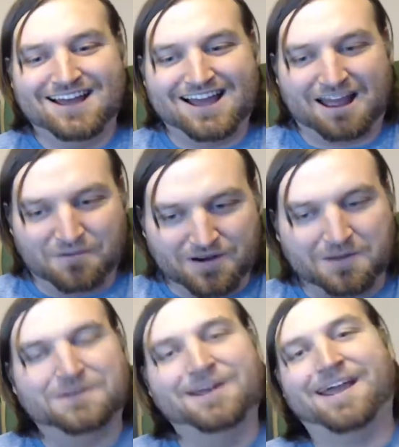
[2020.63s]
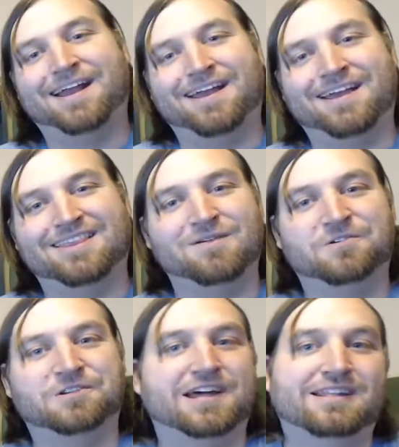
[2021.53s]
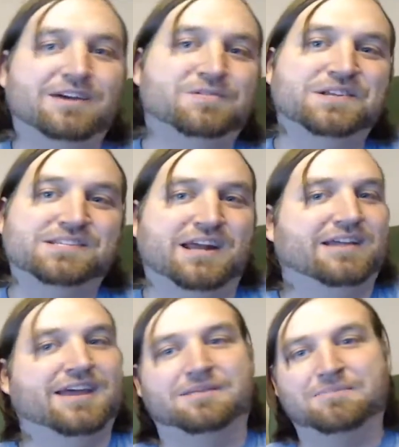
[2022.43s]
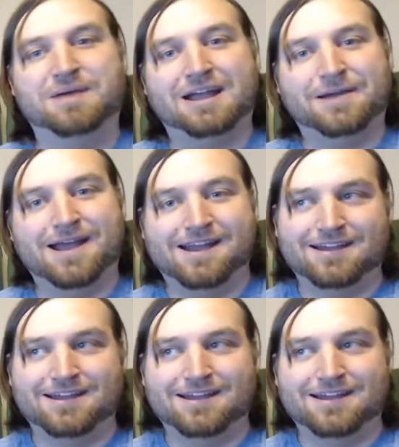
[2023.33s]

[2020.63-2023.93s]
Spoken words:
I went on a plane, and they won't let liquids, and I only had a backpack.